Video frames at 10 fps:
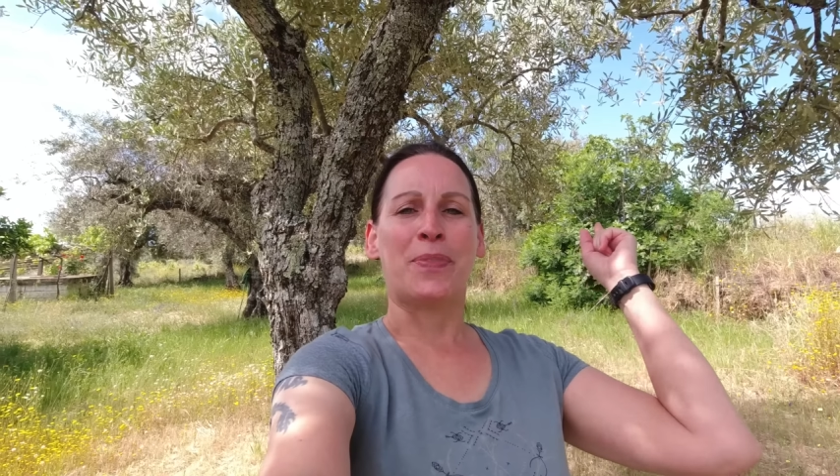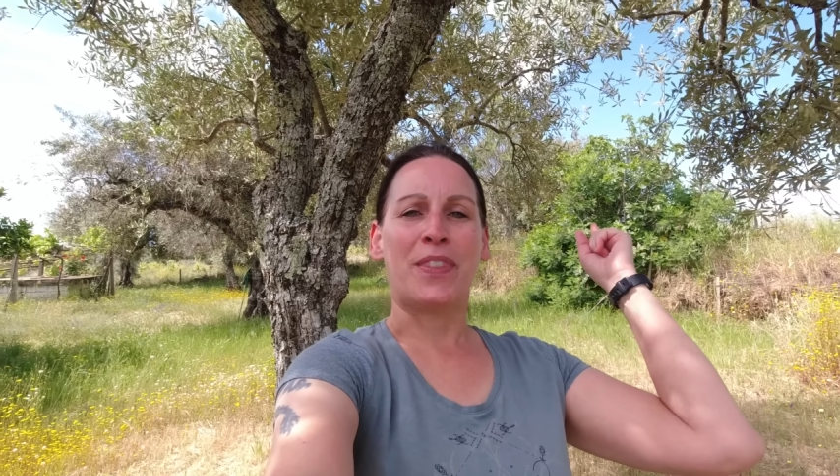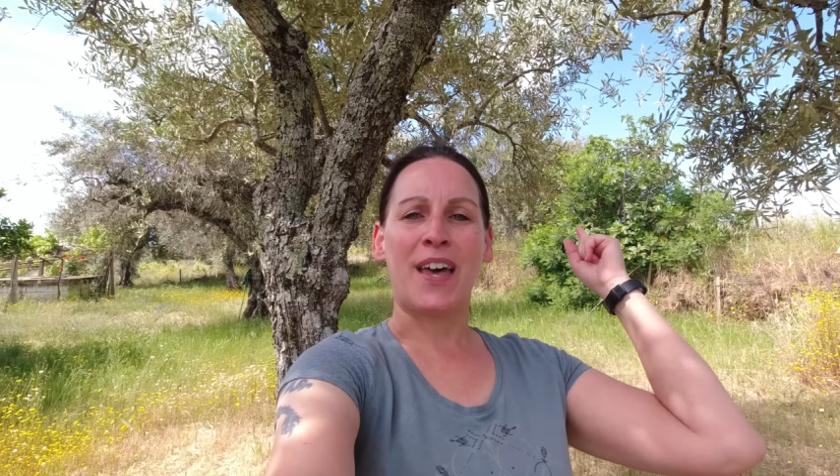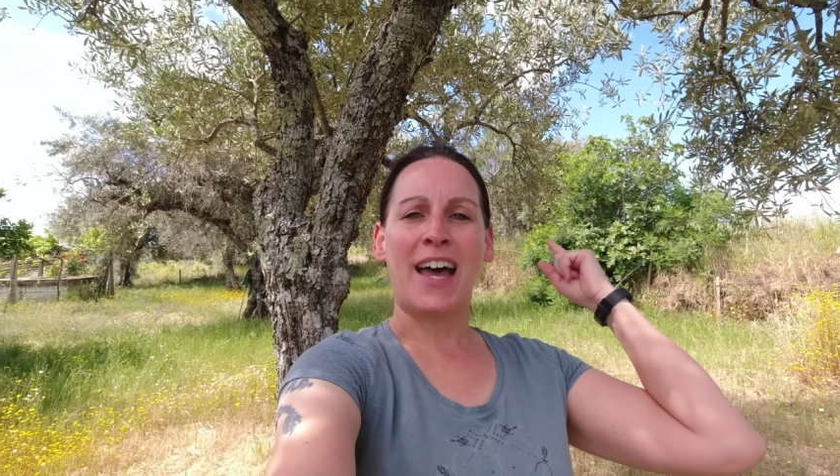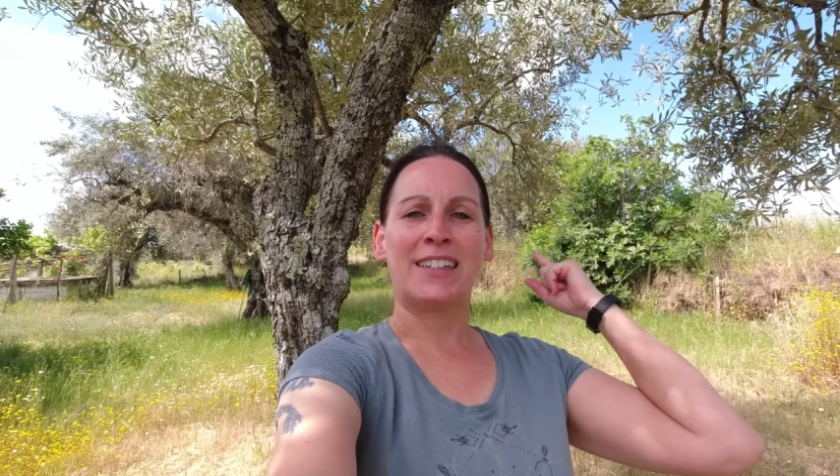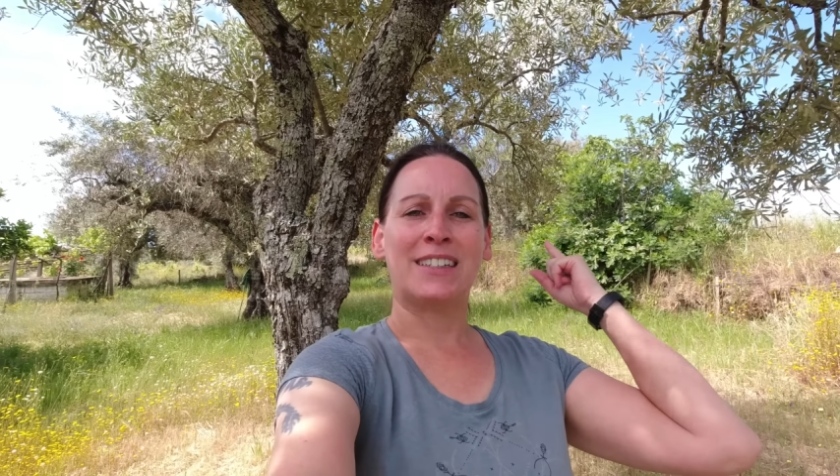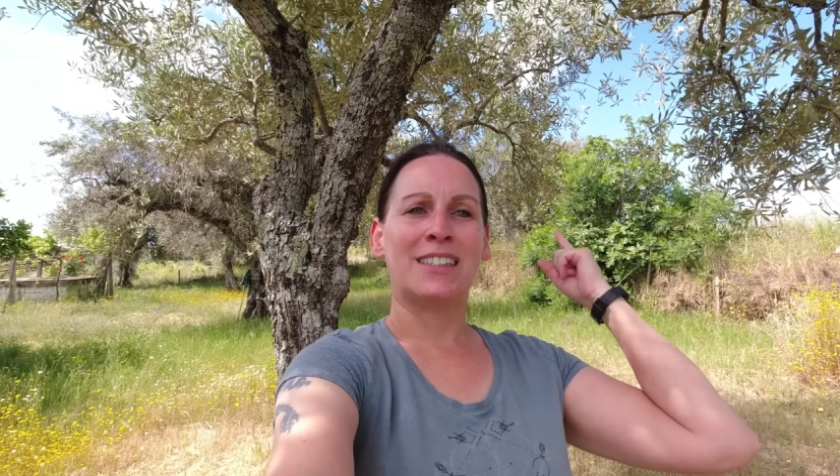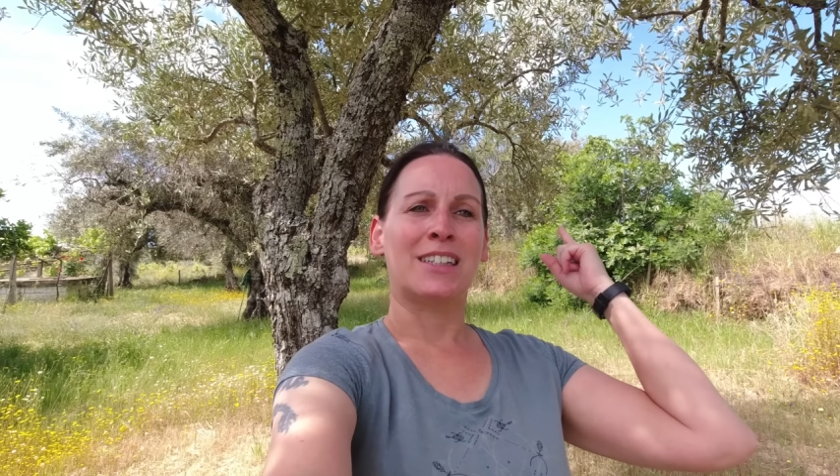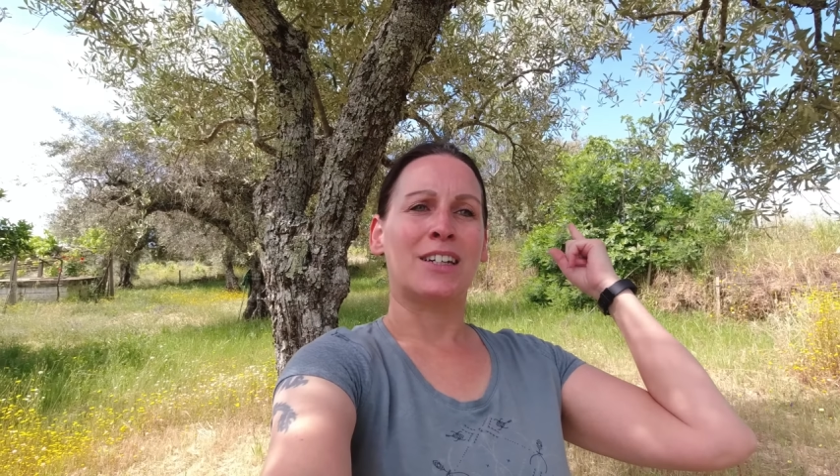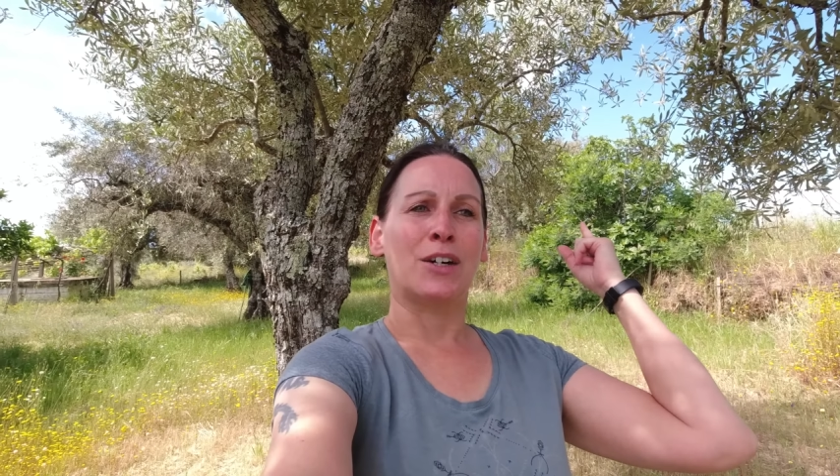
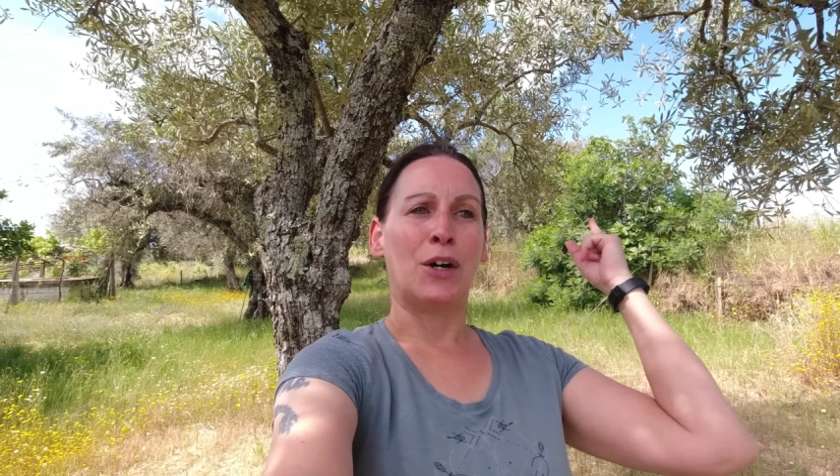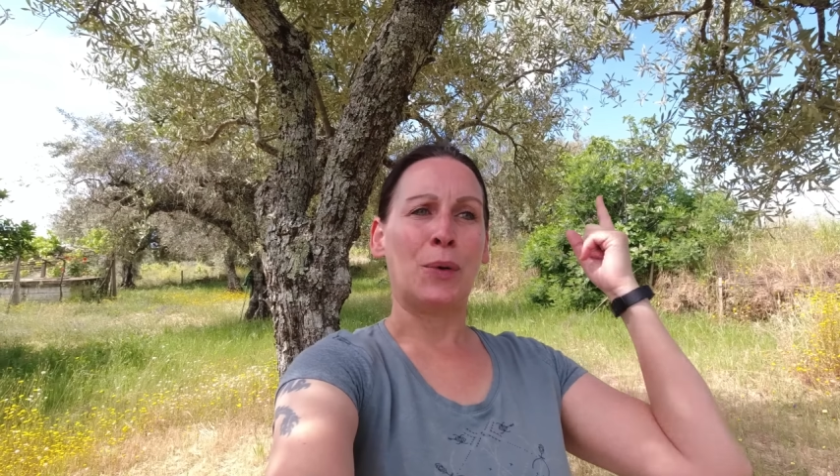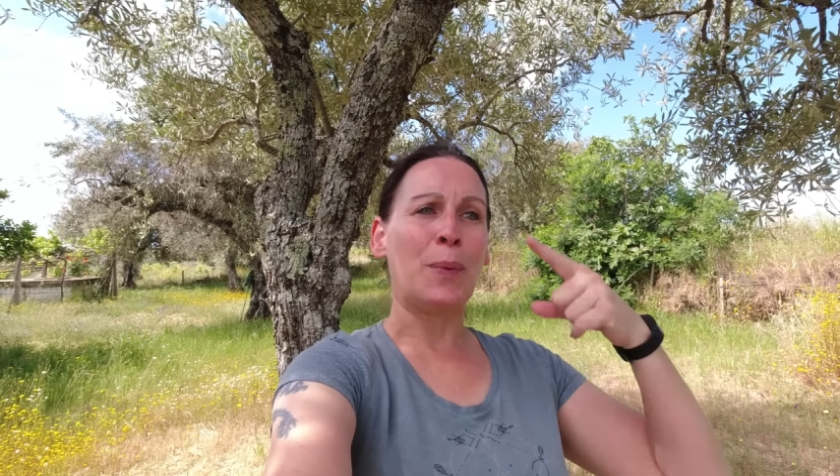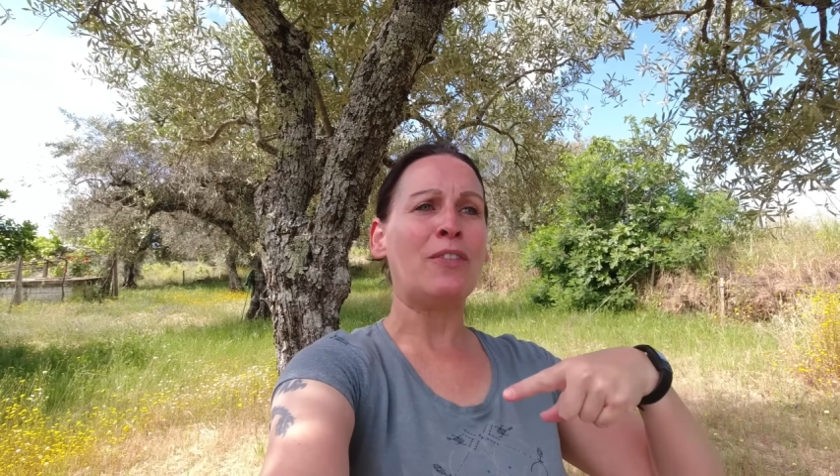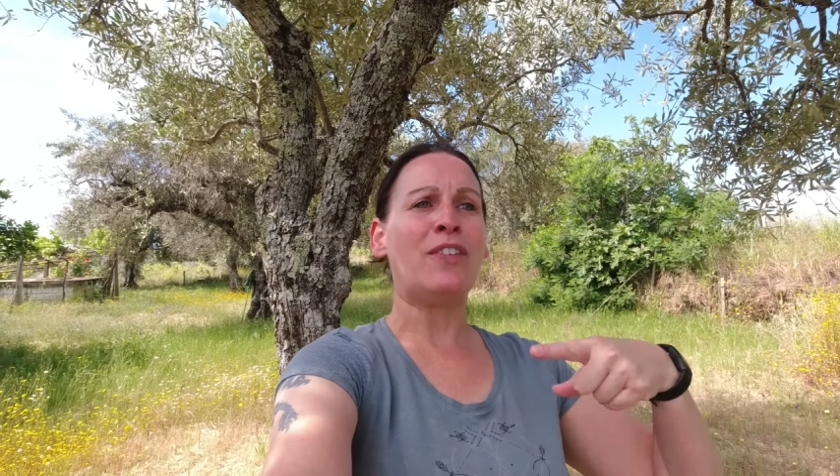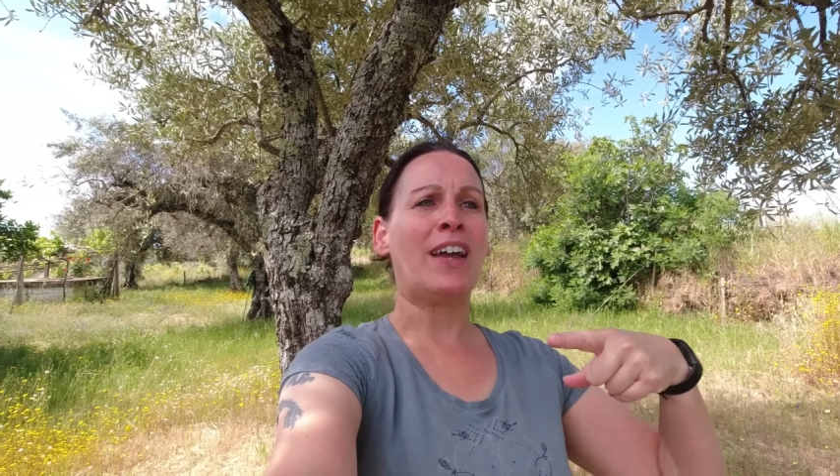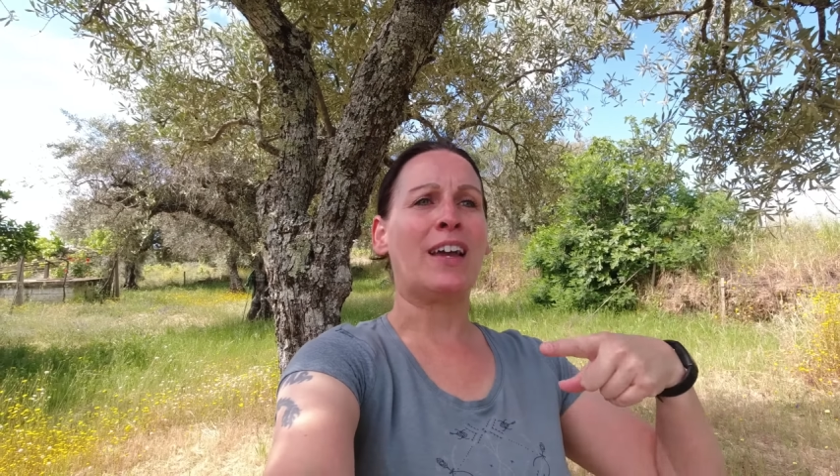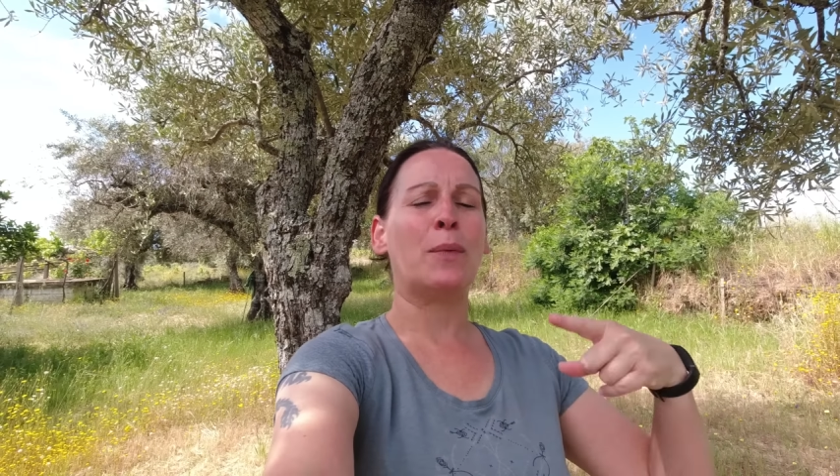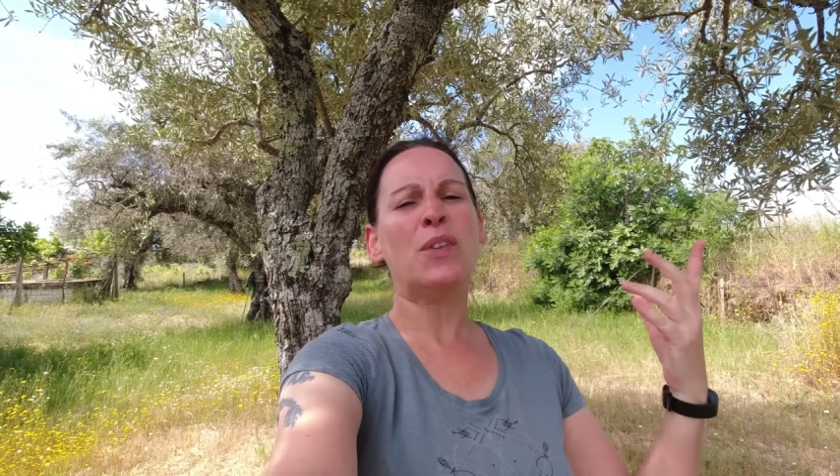that horrific,